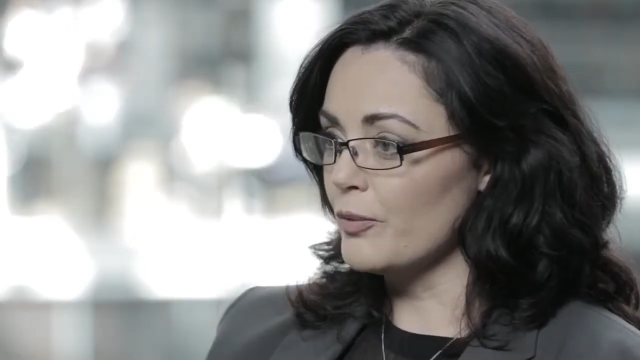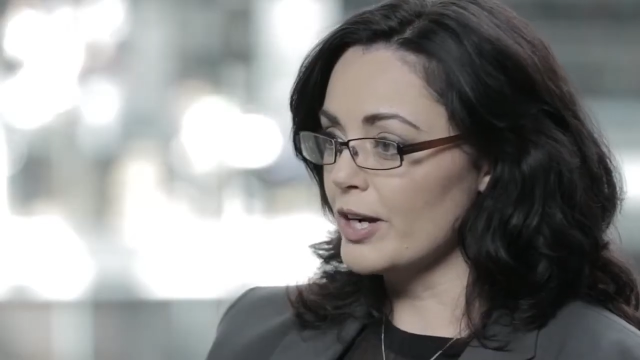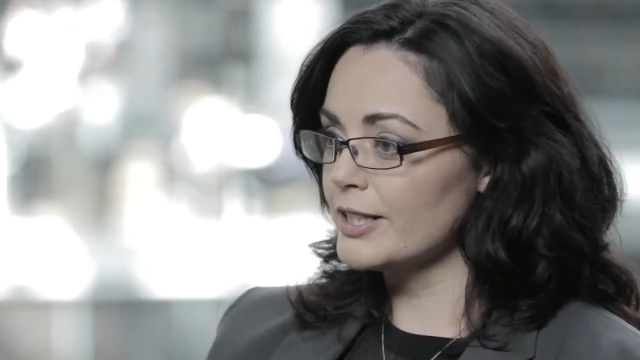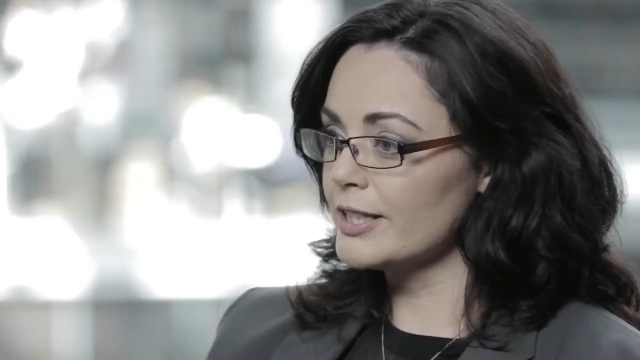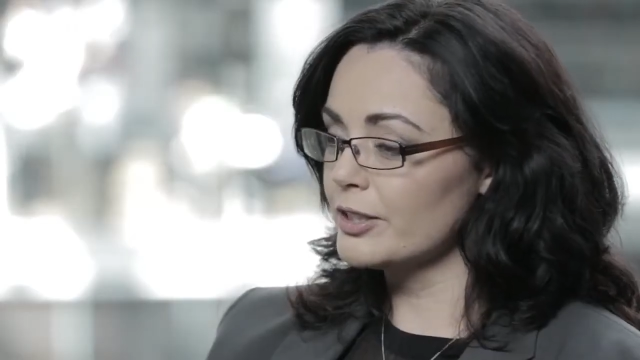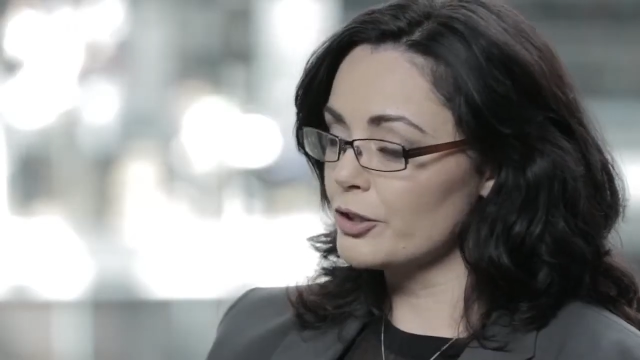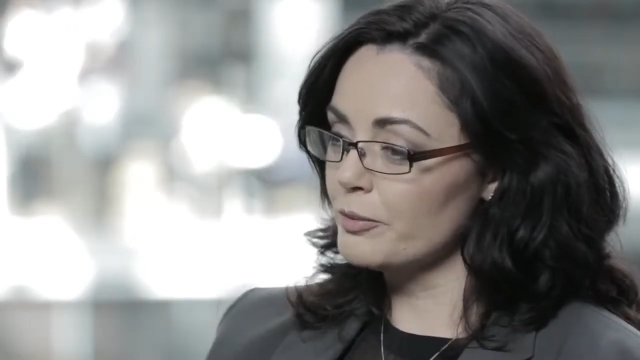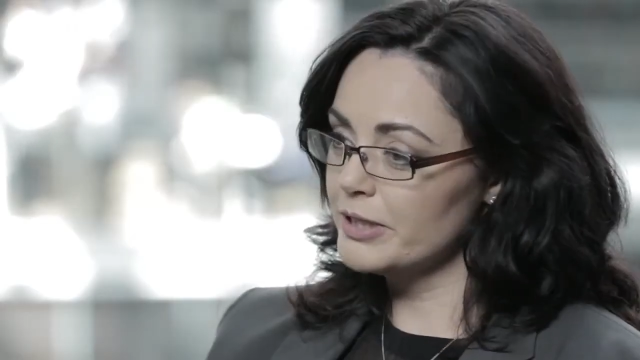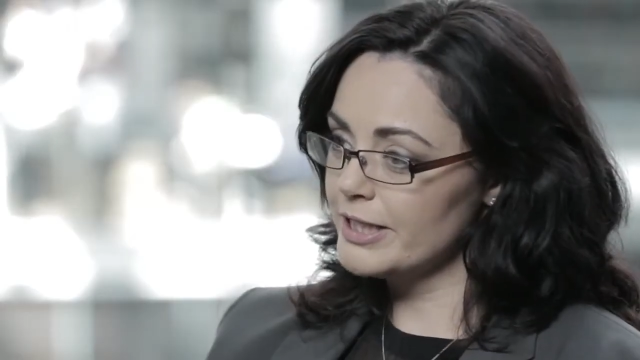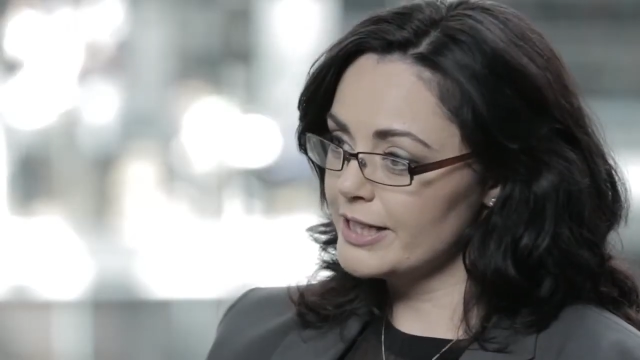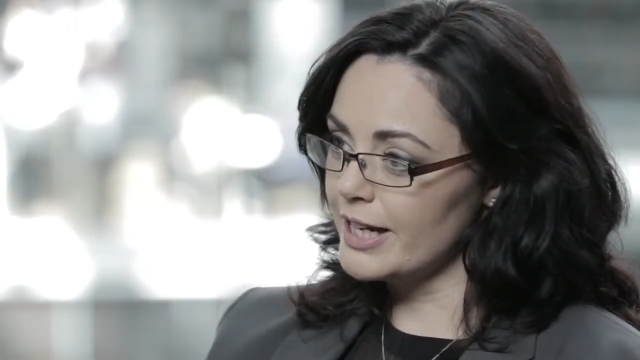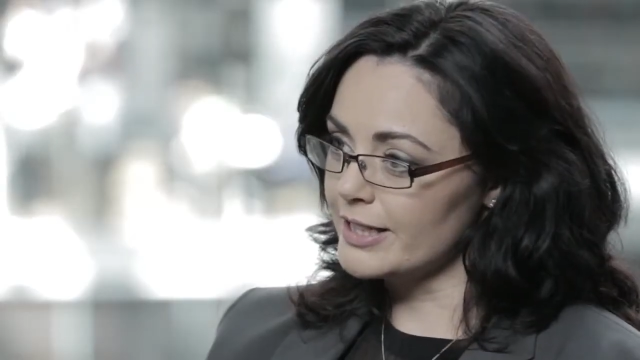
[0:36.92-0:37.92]
then once the
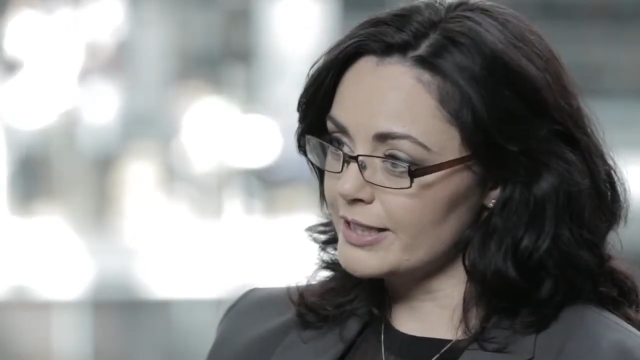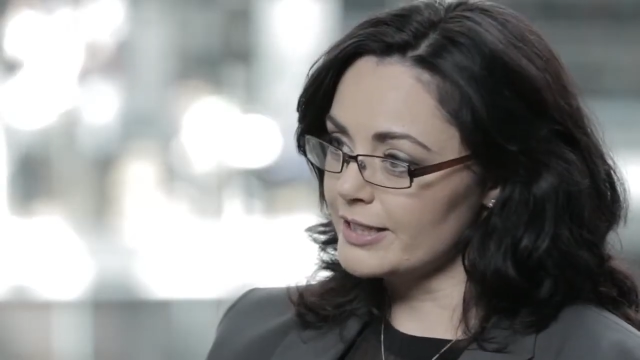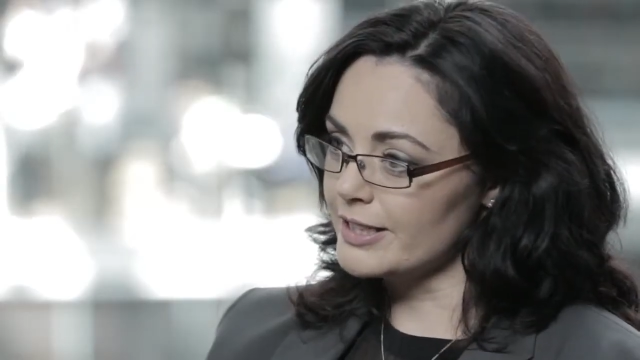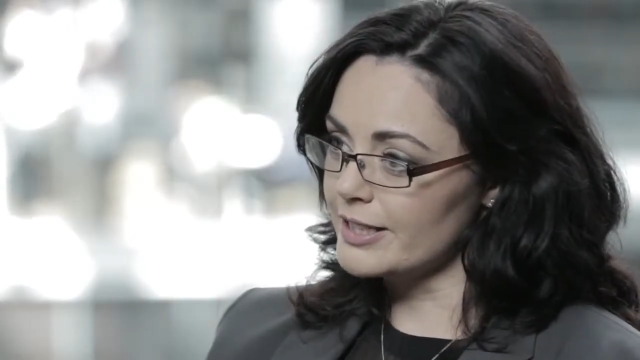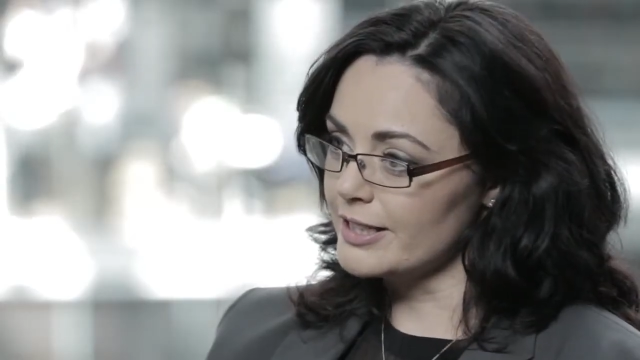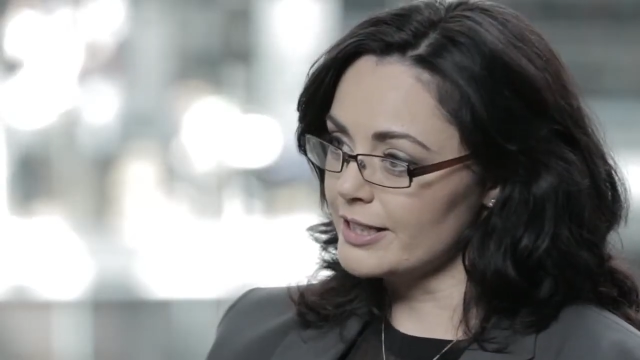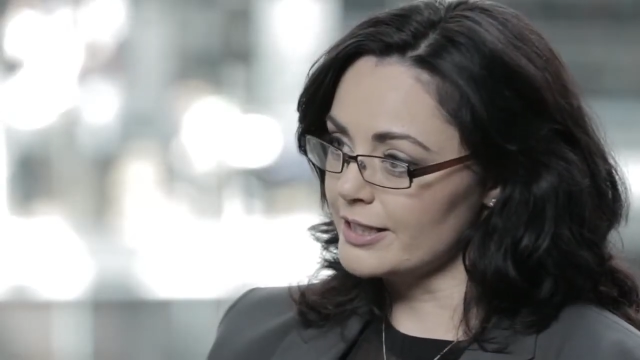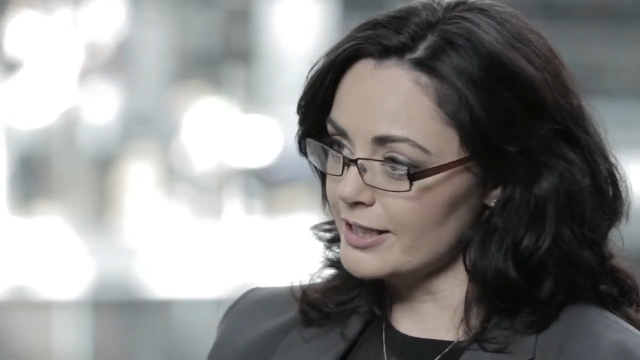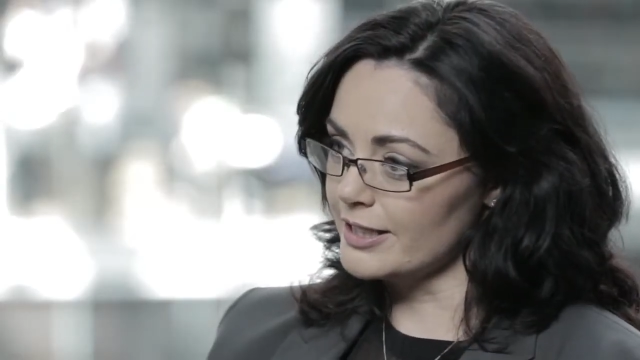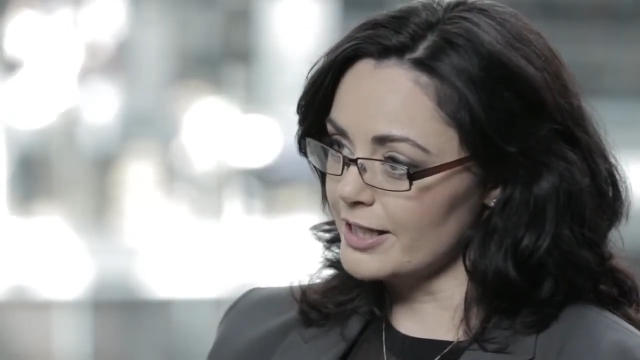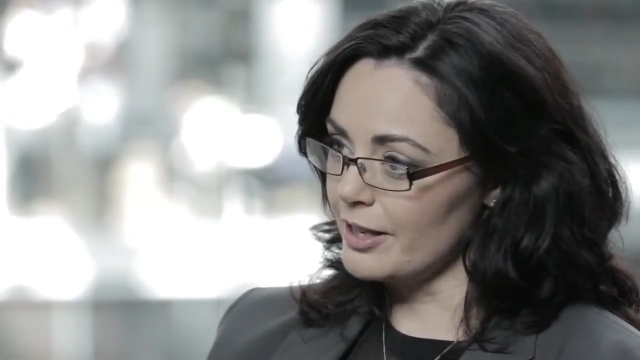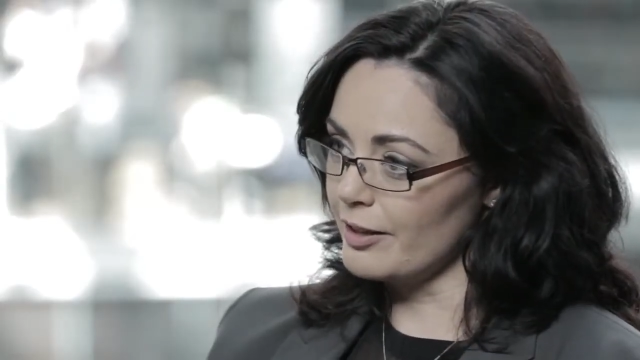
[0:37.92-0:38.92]
complete asset is
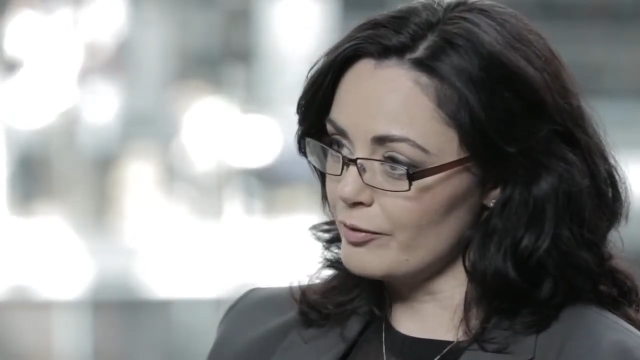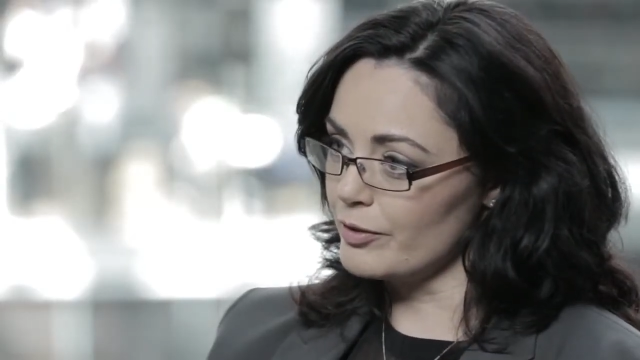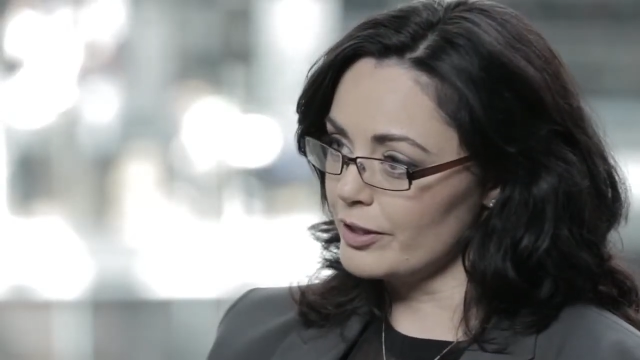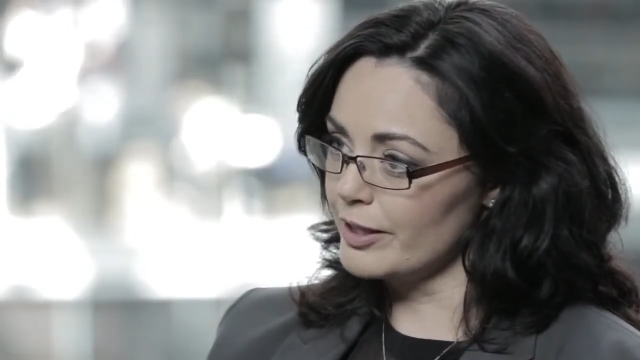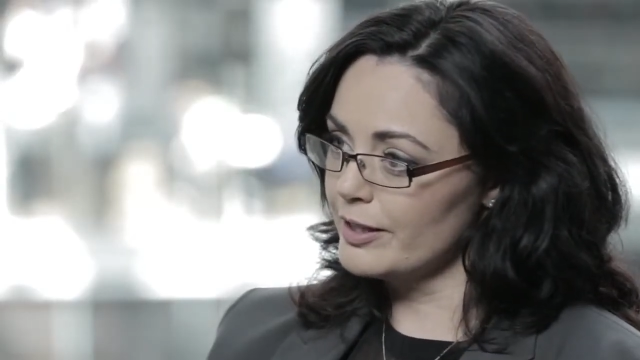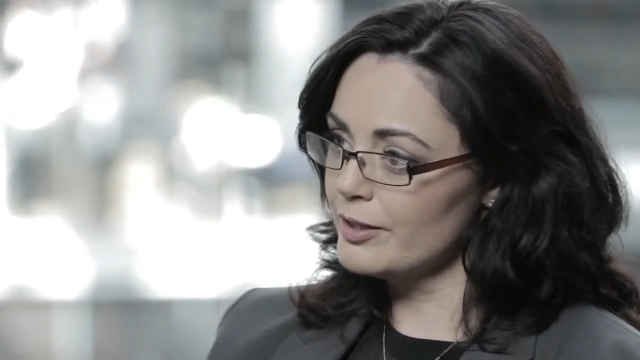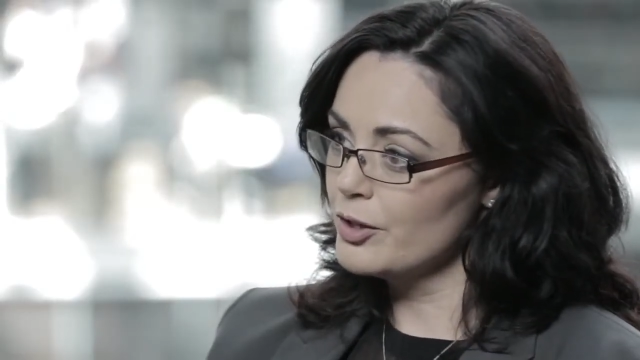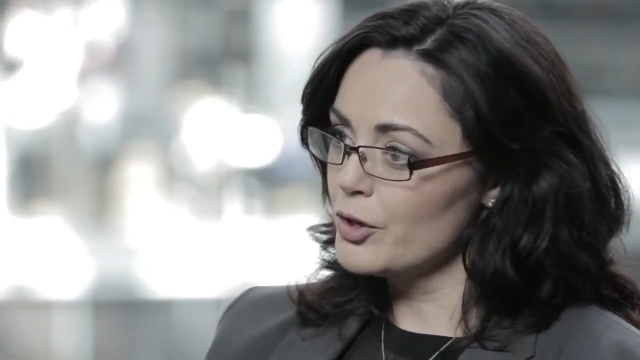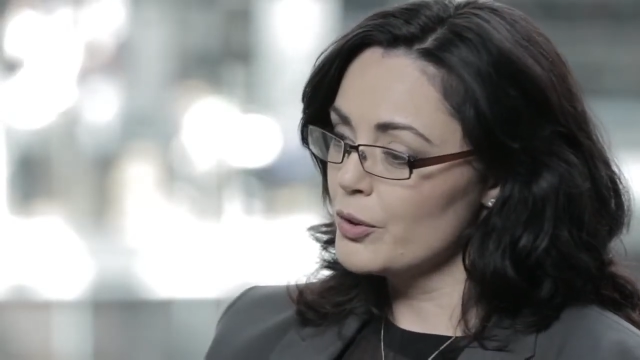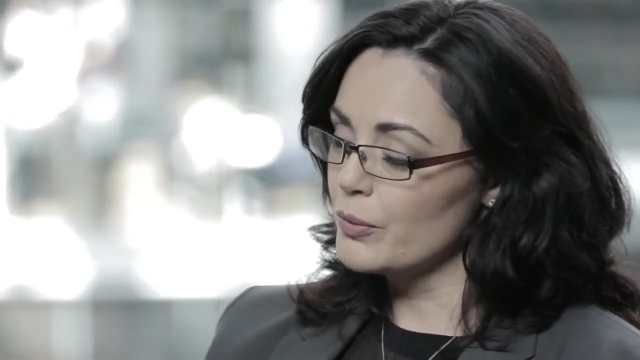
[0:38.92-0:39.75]
in South Africa,